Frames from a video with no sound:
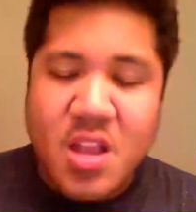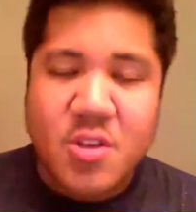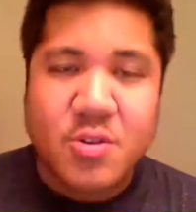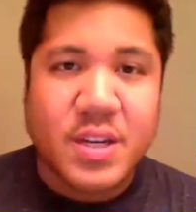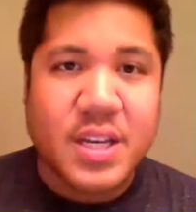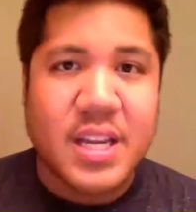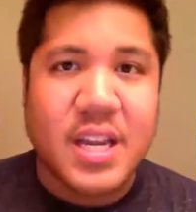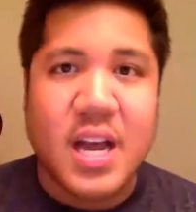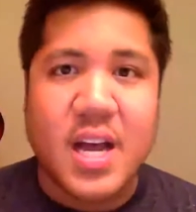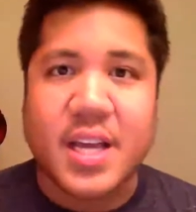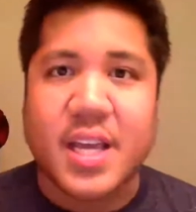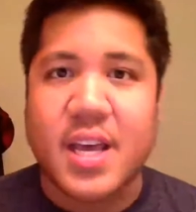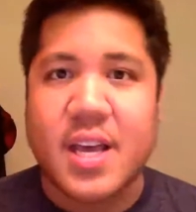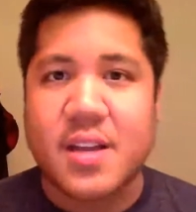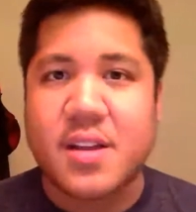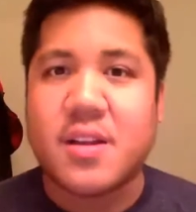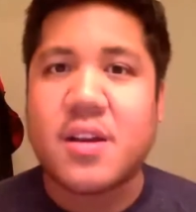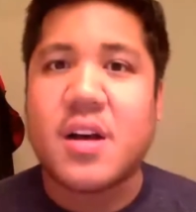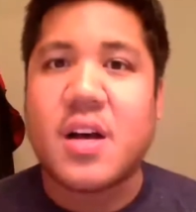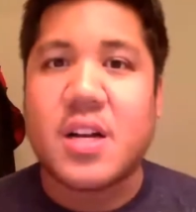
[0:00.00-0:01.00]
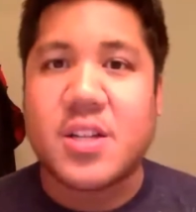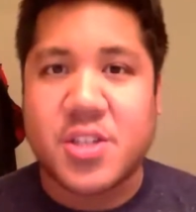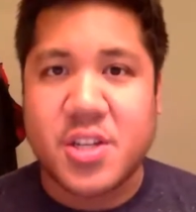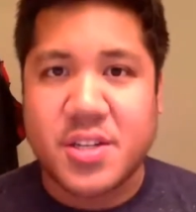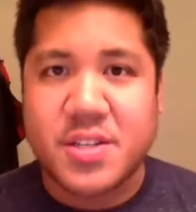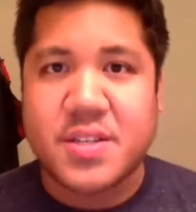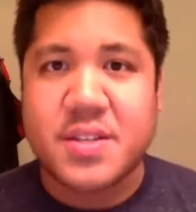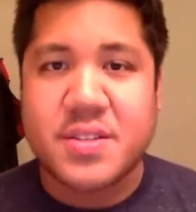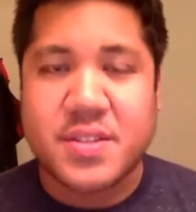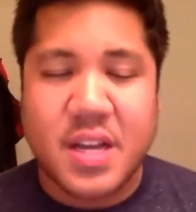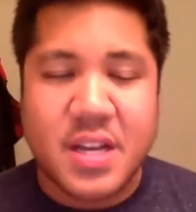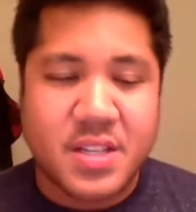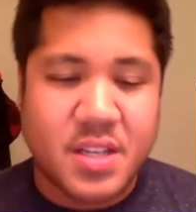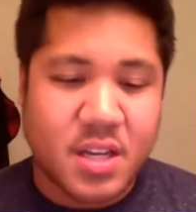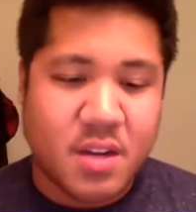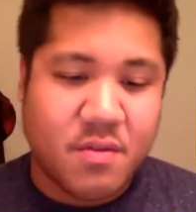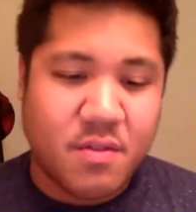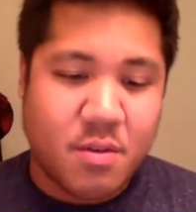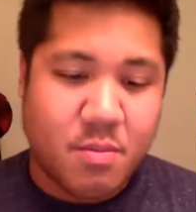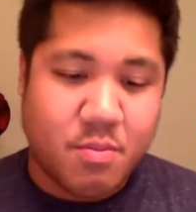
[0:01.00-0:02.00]
you can, again, adjust the sizing
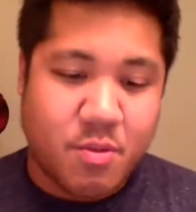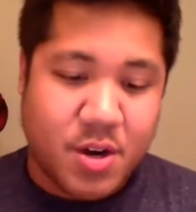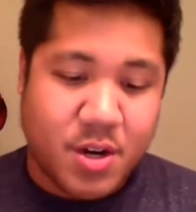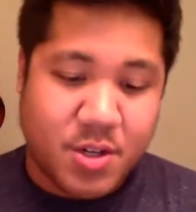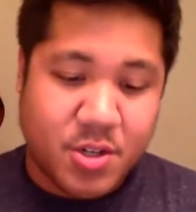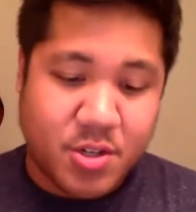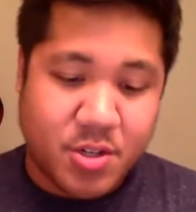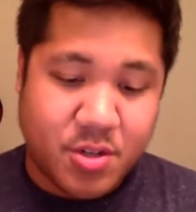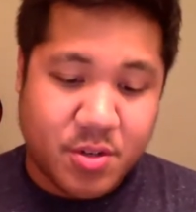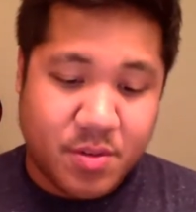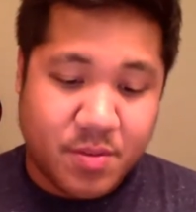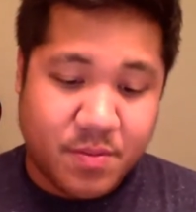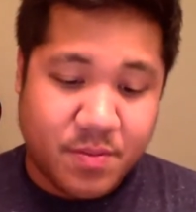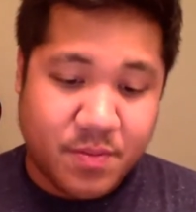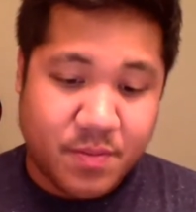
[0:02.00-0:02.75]
of your brush.